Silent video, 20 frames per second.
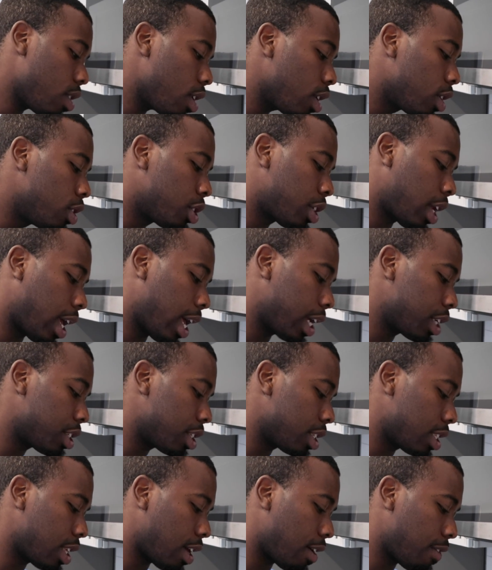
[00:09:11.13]
You should ask
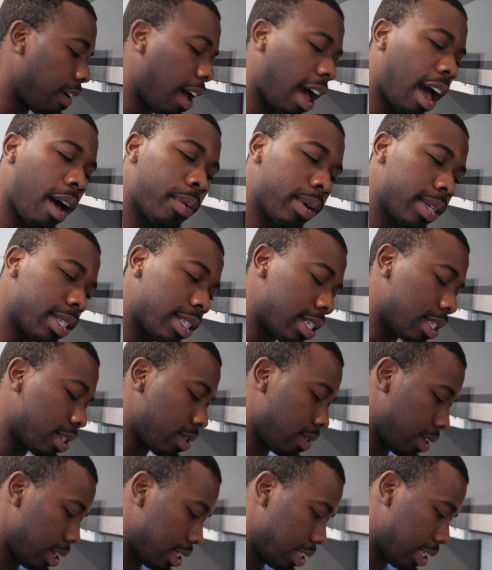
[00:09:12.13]
yourself, how is this
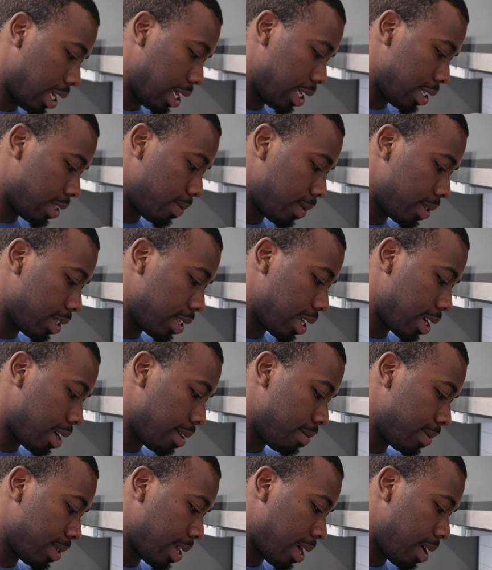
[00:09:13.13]
going to taste once it
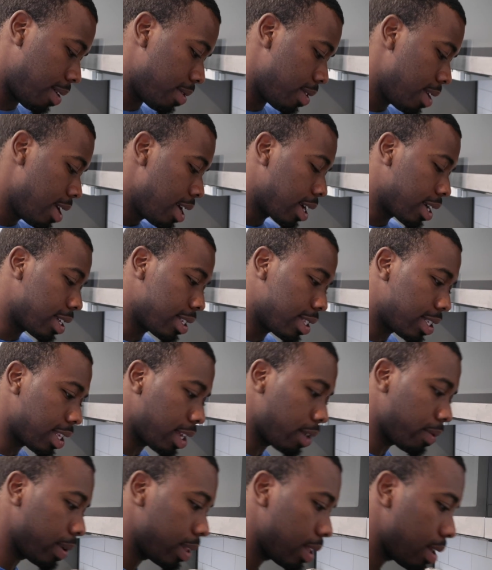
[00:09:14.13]
comes out?
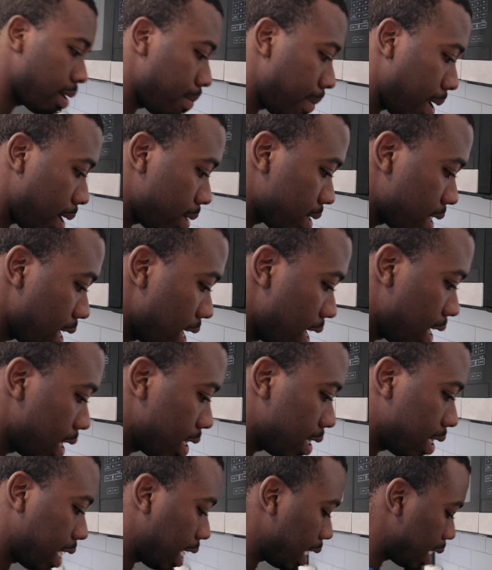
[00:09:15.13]
Considering the amount,
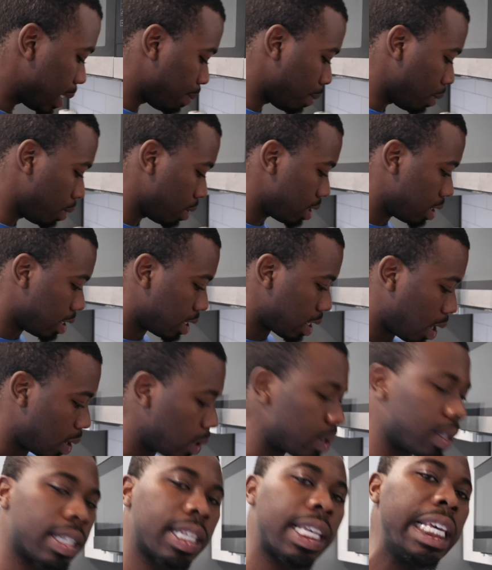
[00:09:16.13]
teaspoon of
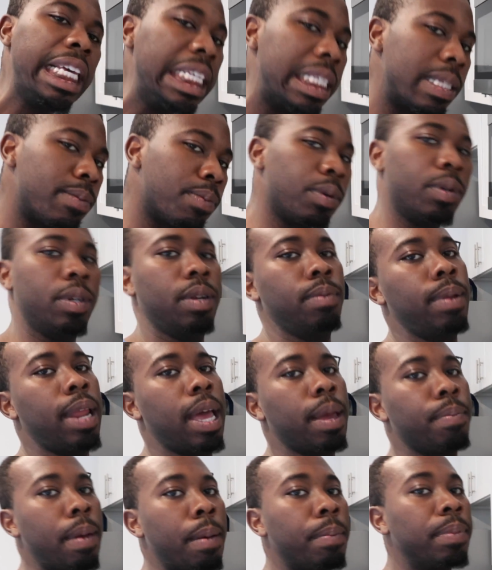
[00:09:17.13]
salt, teaspoon of
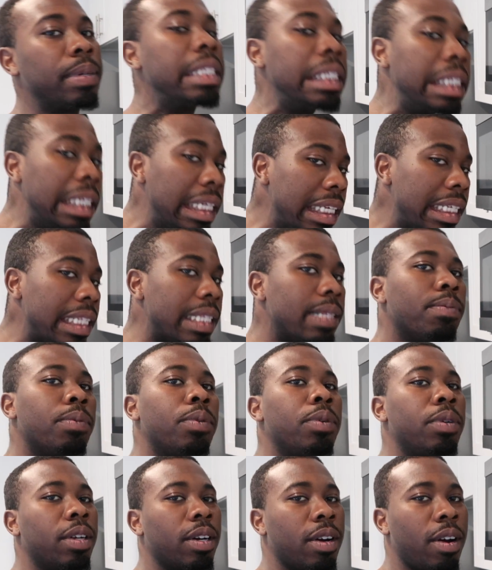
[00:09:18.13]
black pepper,
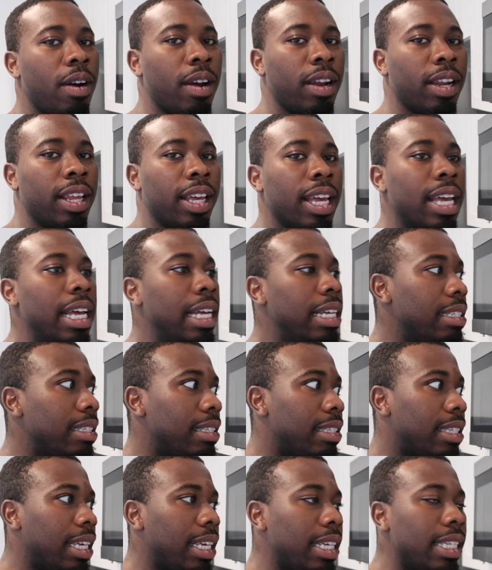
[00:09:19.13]
teaspoon of garlic,
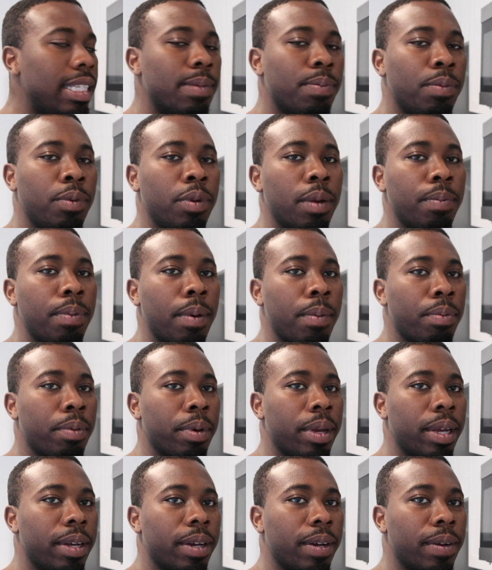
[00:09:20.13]
teaspoon of
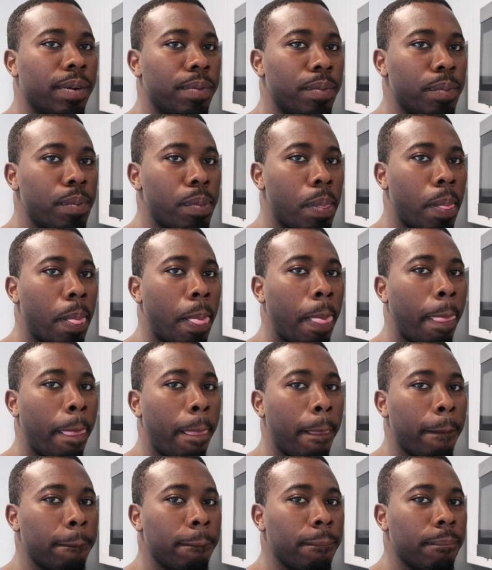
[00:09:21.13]
paprika.
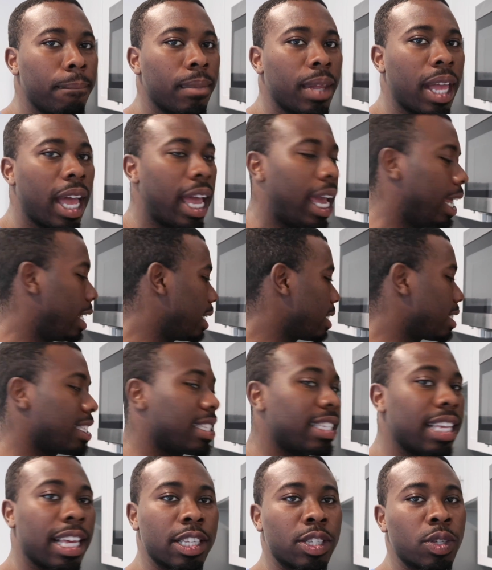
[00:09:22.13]
In a
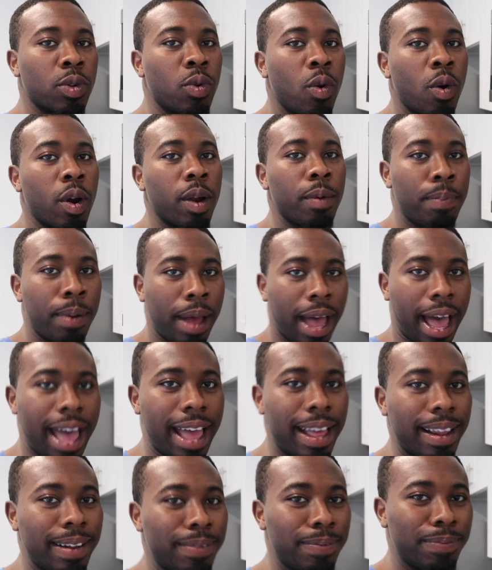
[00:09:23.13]
6-quart
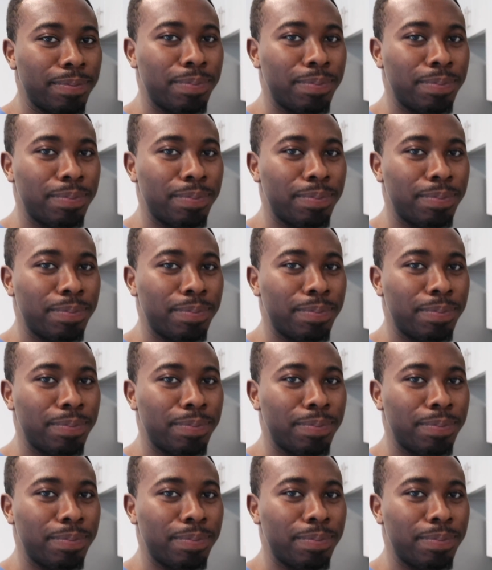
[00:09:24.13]
pot.